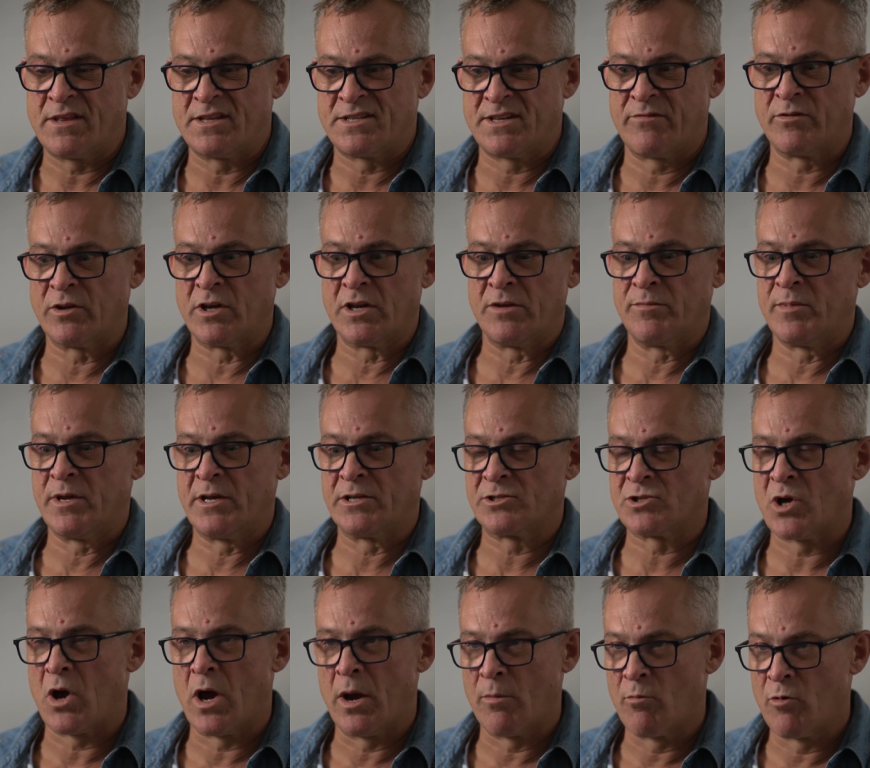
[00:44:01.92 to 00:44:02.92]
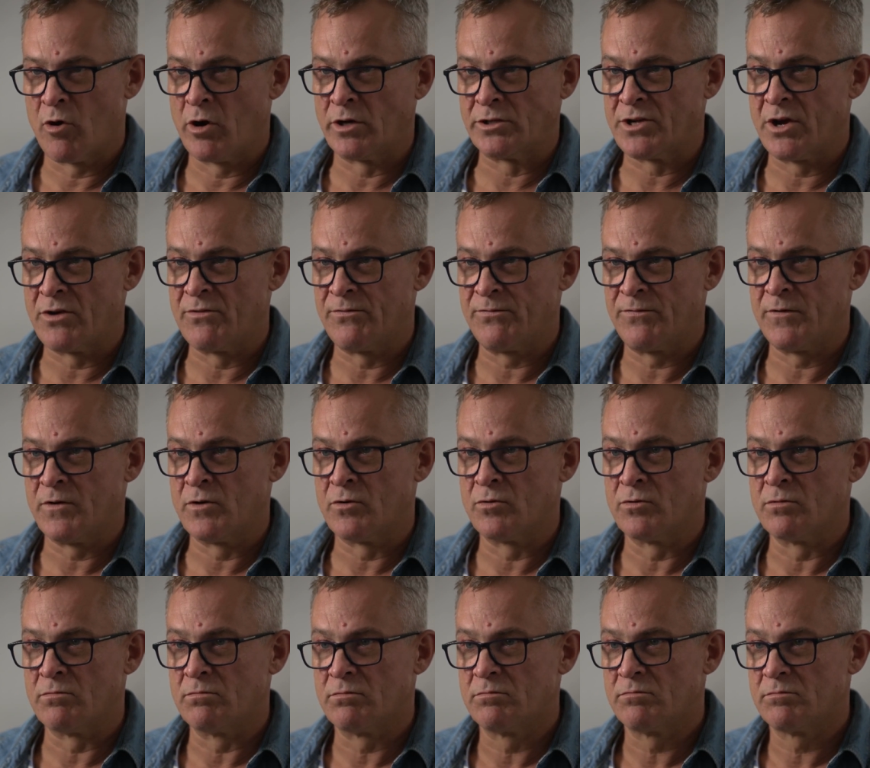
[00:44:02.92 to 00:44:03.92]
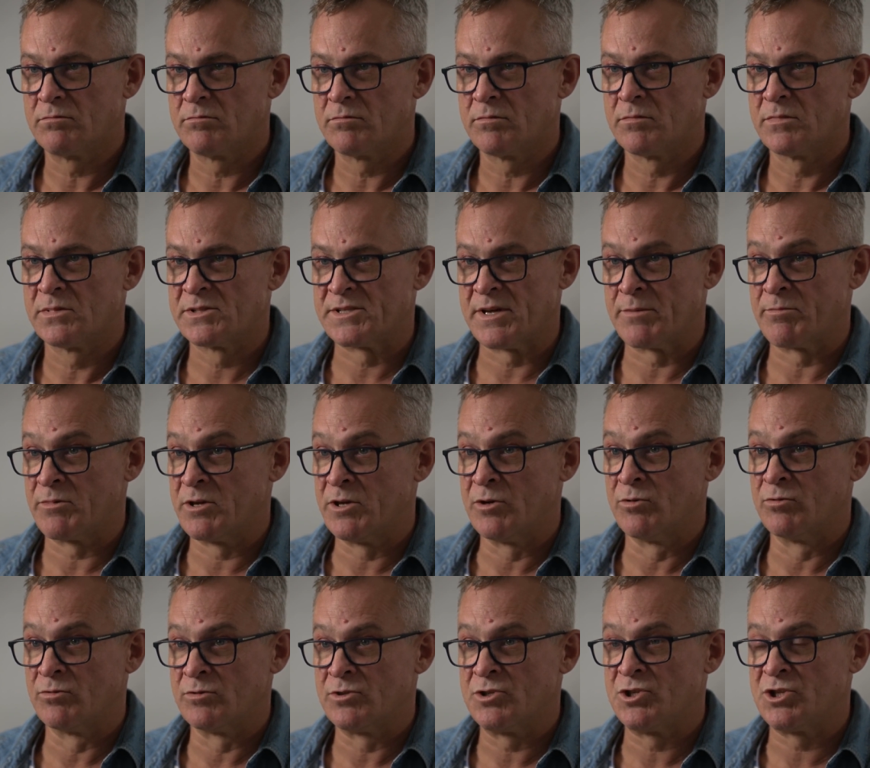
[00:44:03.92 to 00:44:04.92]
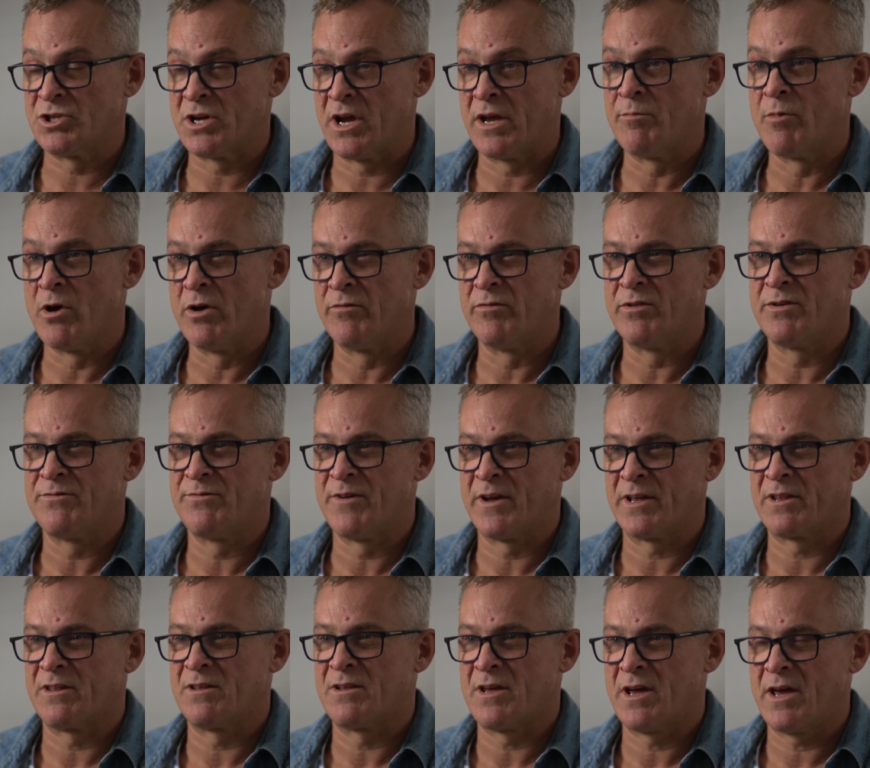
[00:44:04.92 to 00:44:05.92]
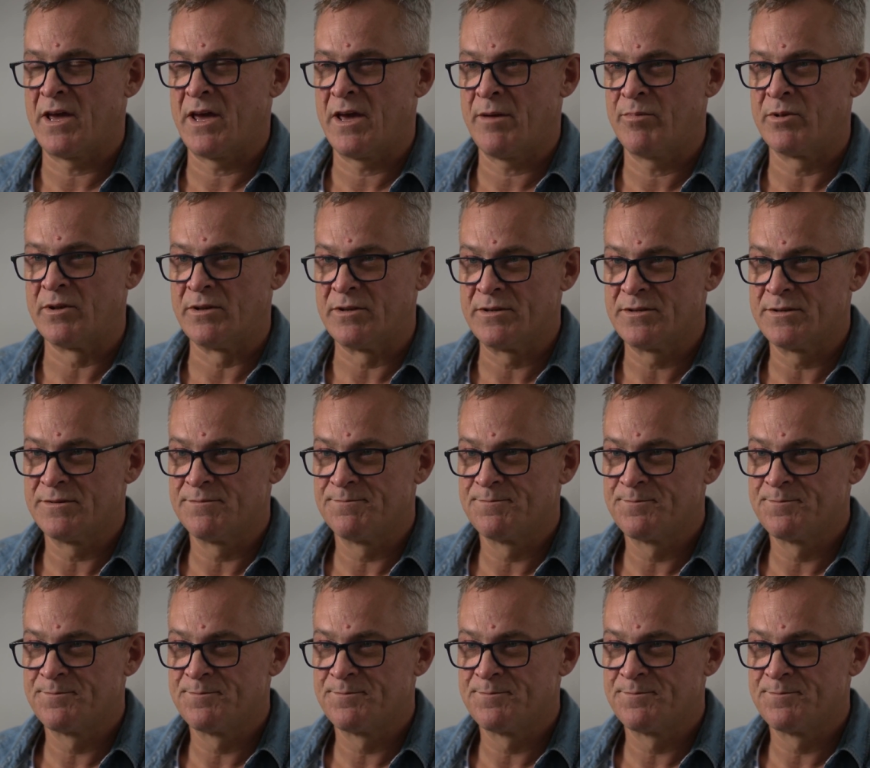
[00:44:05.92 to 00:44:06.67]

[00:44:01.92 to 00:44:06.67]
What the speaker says: there's ever going to be a time where I don't feel some guilt and shame over the fact that that happened.